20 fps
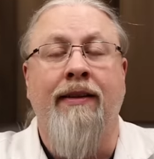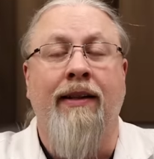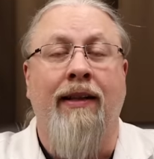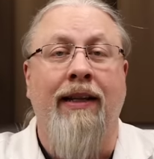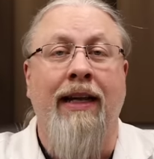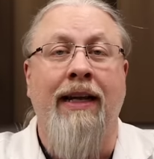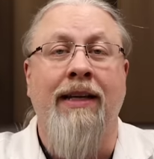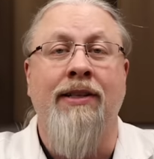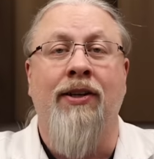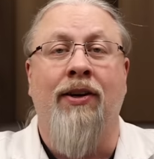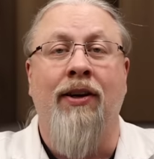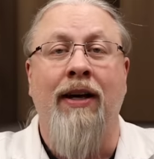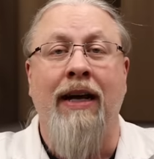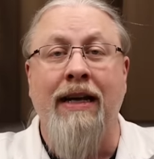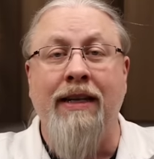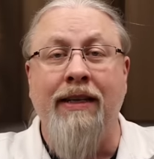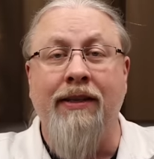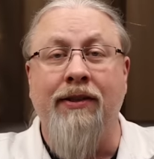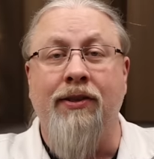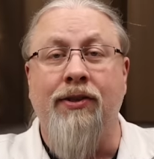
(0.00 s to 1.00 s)
the links are
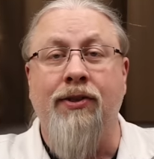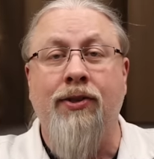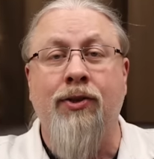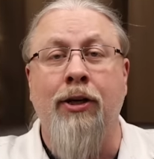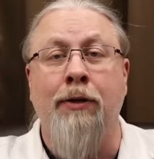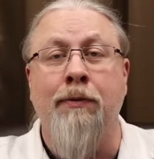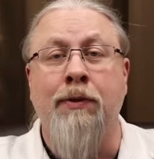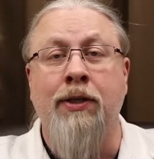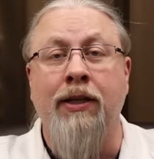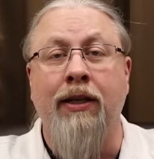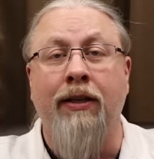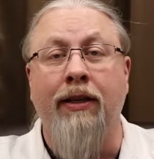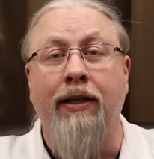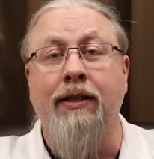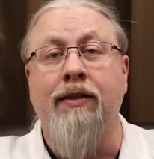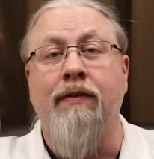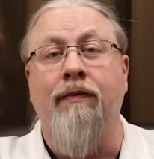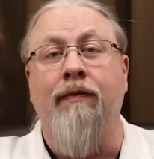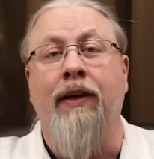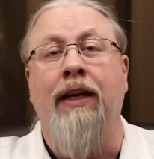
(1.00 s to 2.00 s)
in the description of
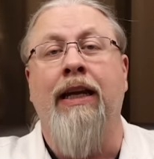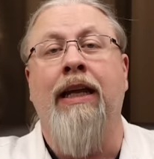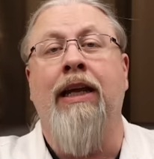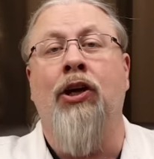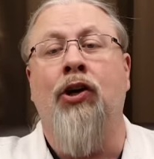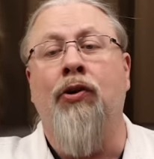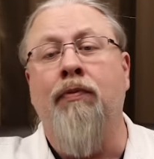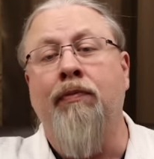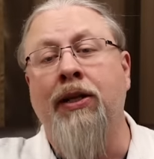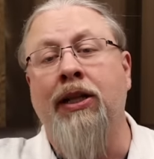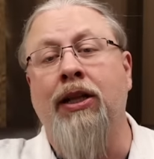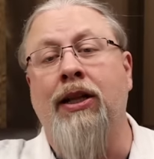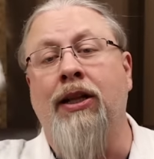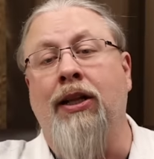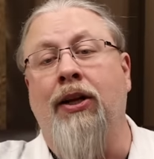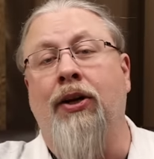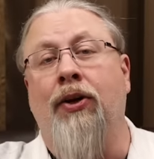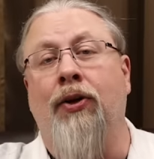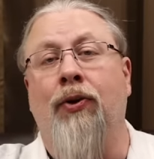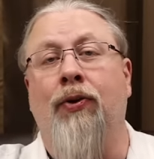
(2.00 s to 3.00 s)
this video
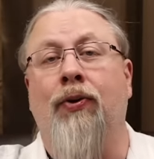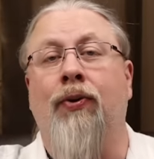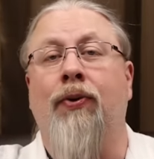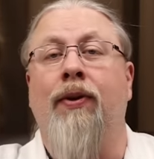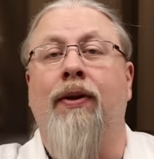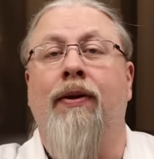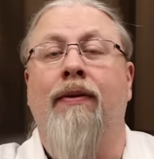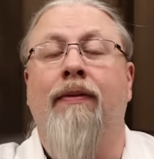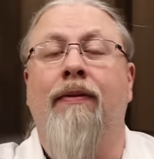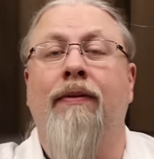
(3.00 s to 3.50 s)
below.